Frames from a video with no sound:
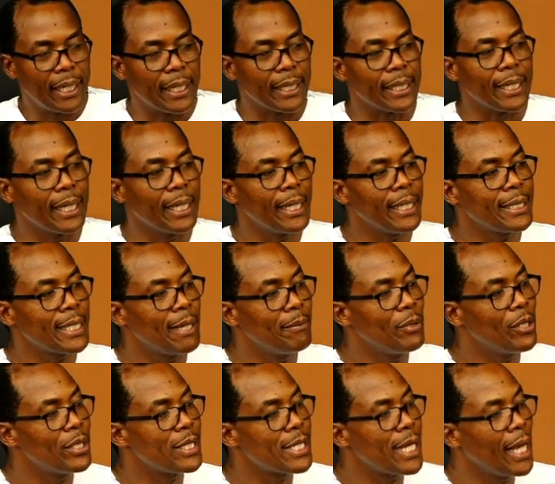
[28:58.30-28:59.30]
Realize I'm
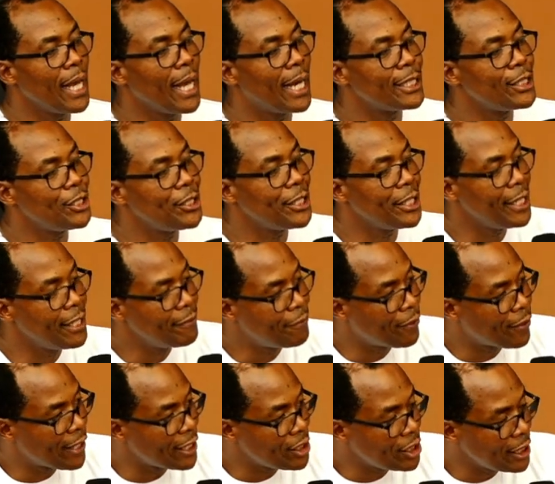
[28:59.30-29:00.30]
not saying a shilling
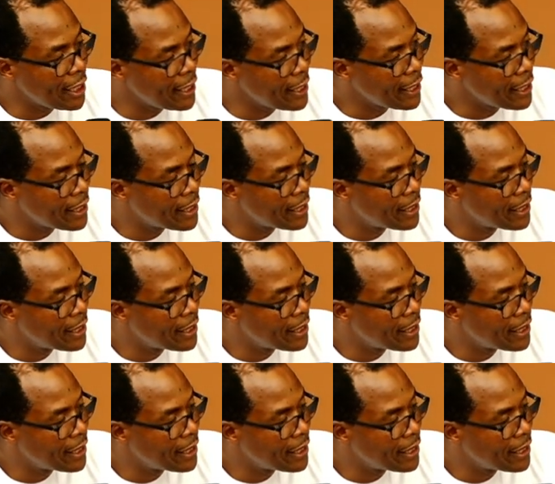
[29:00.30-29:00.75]
for a shilling.